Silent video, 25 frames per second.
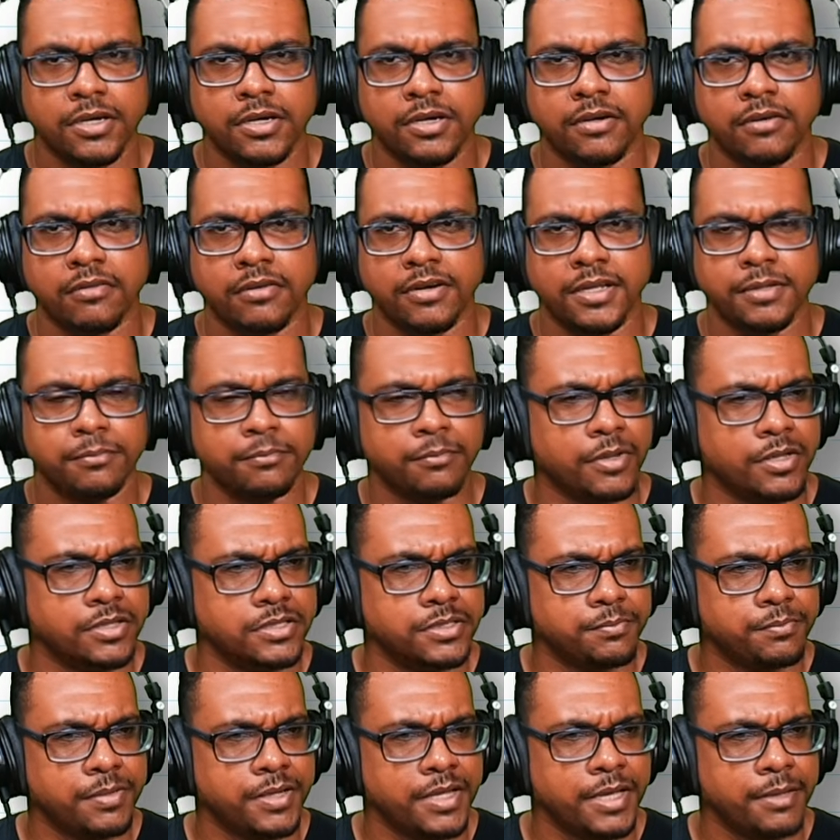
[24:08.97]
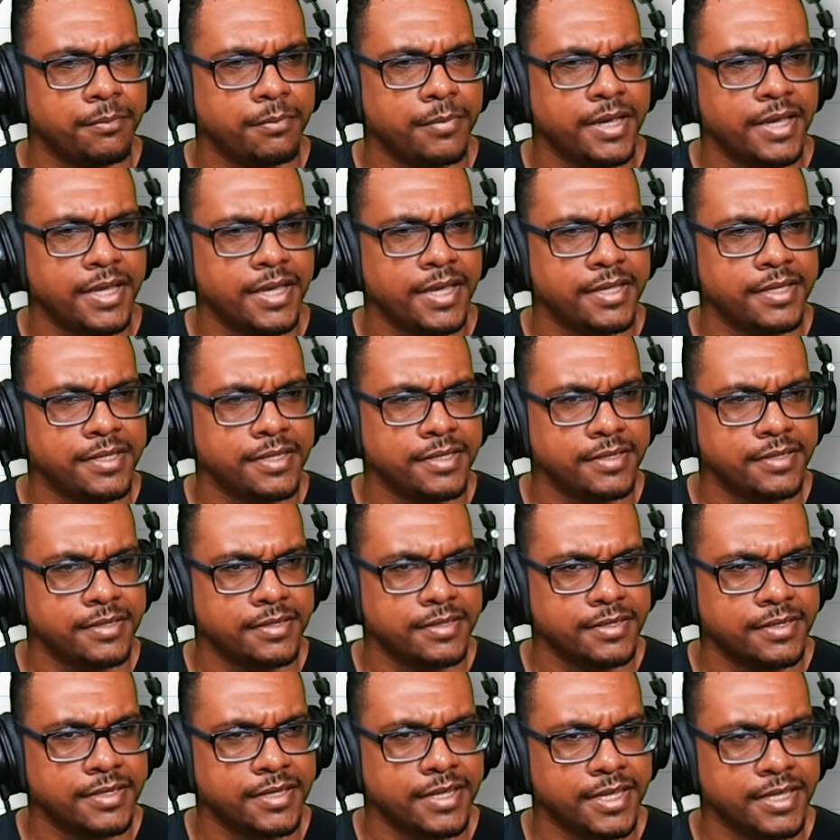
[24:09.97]
All right, multiply by
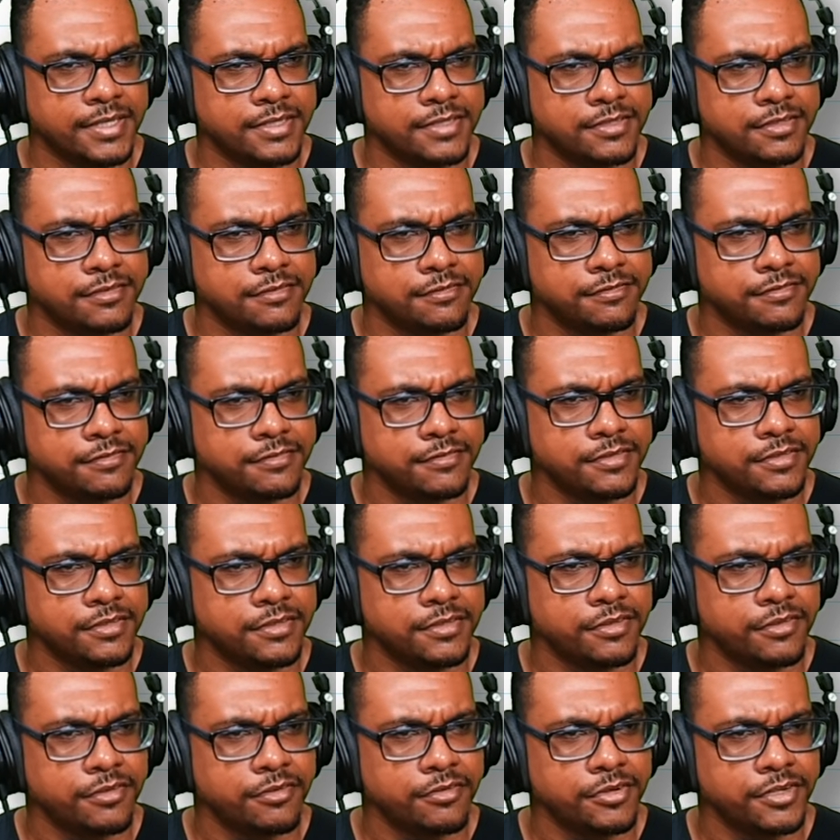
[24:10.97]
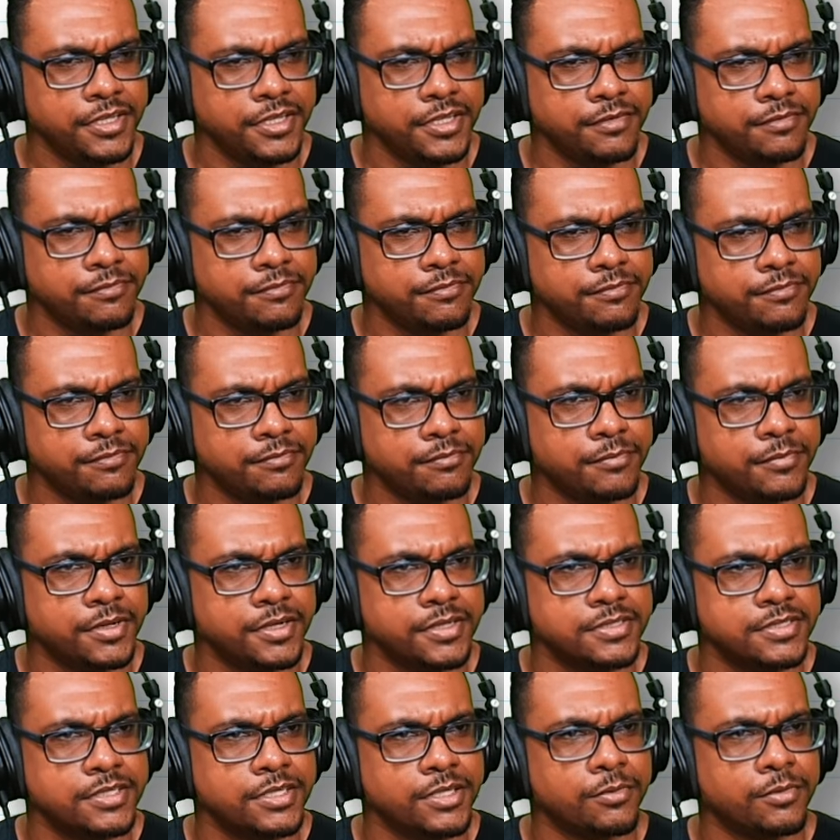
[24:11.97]
negative 3.
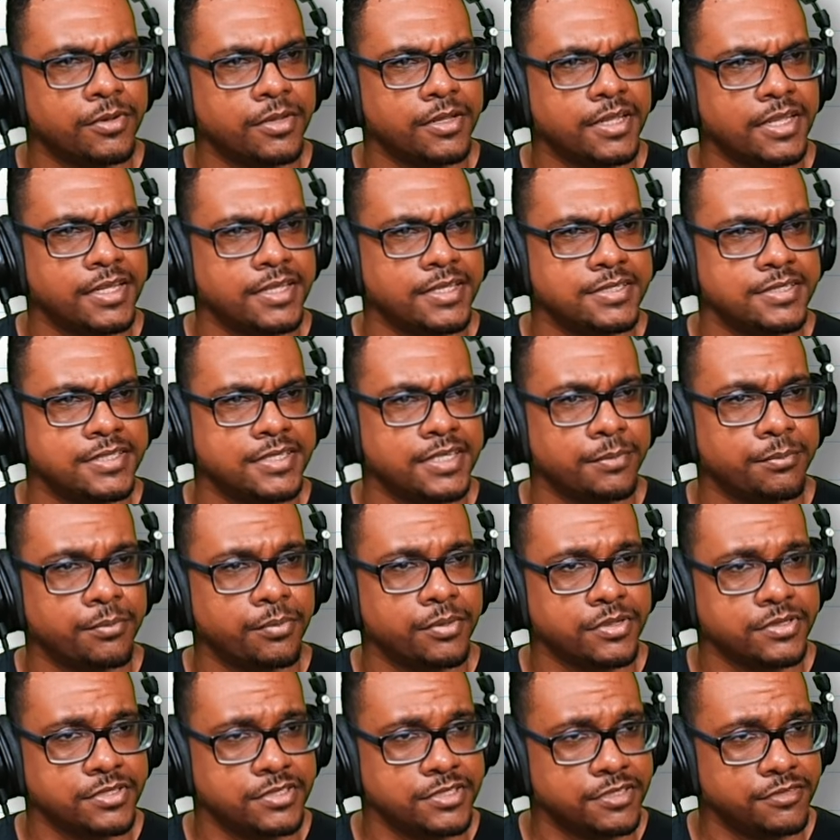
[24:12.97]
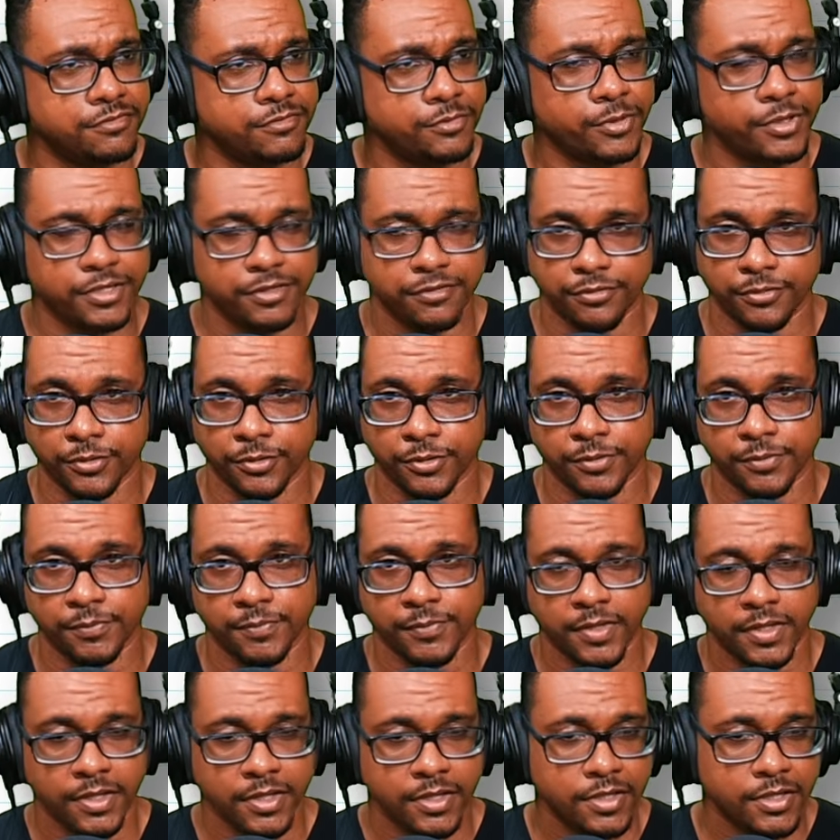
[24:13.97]
Press equal, and you see a positive 24.
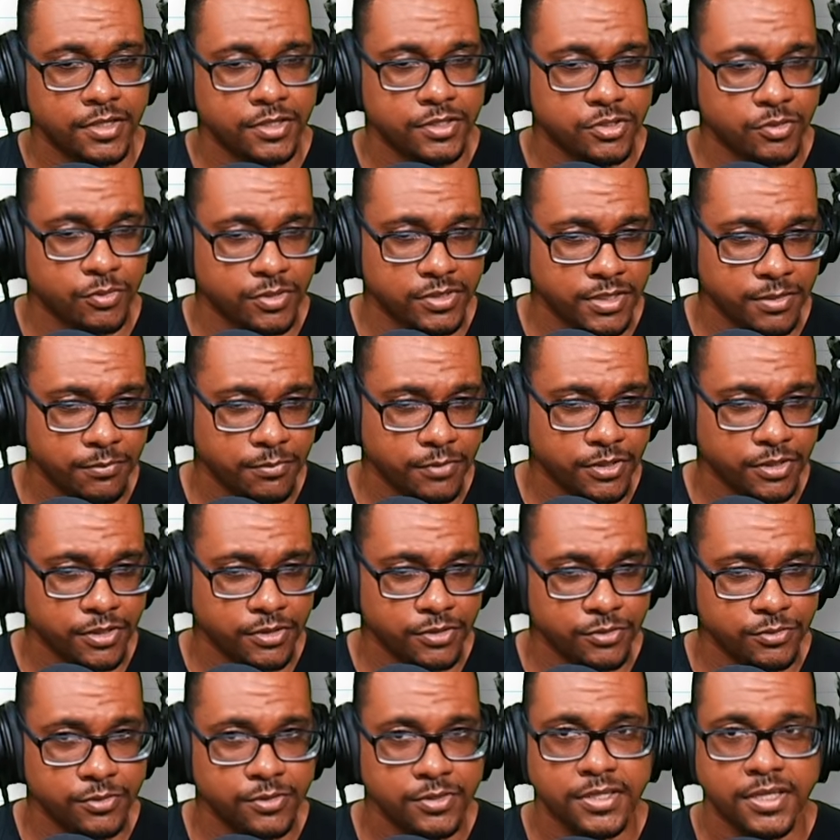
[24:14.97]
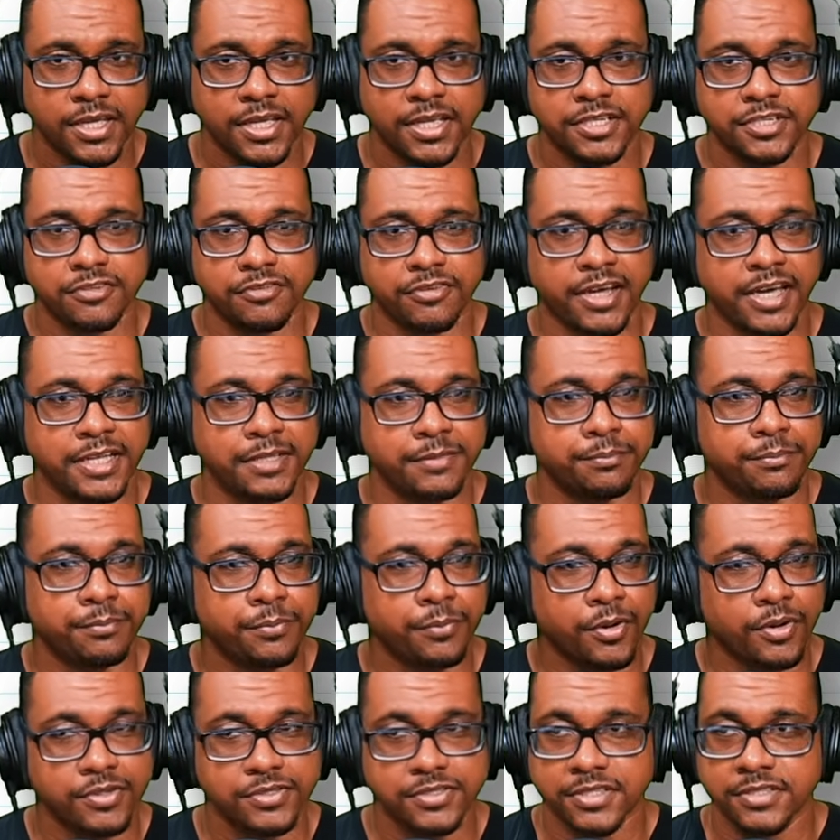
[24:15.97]
So what I'm going to do here is write
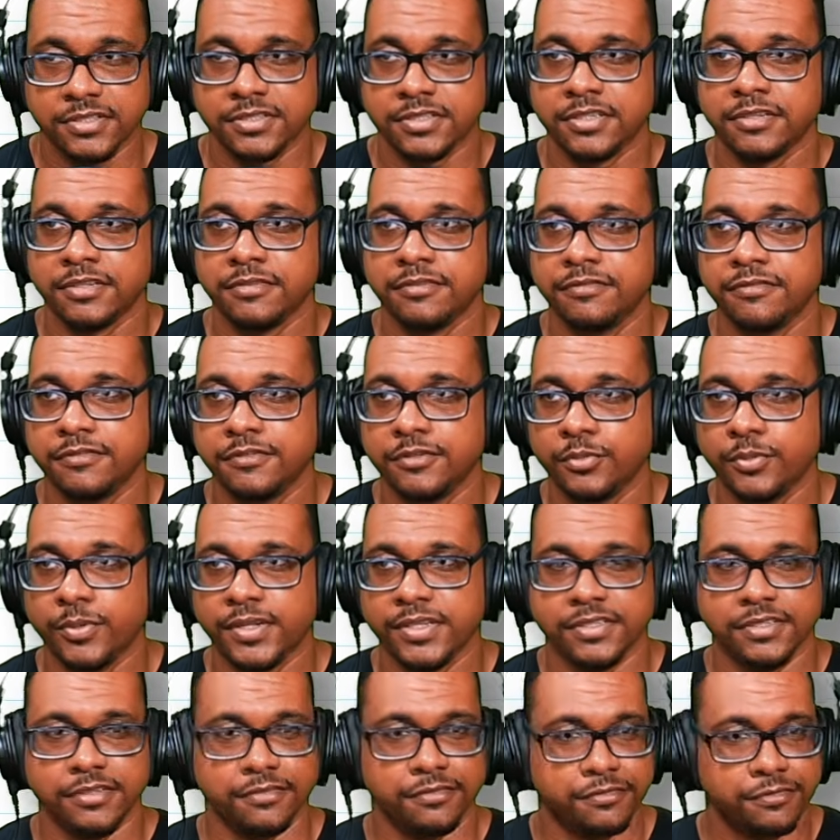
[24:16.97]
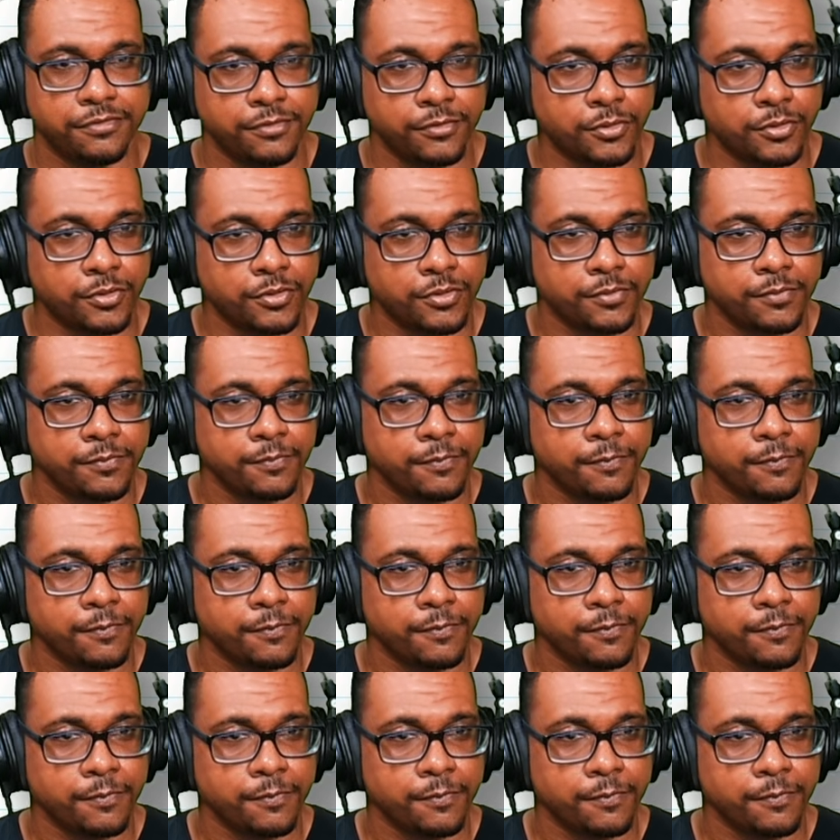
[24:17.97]
positive 24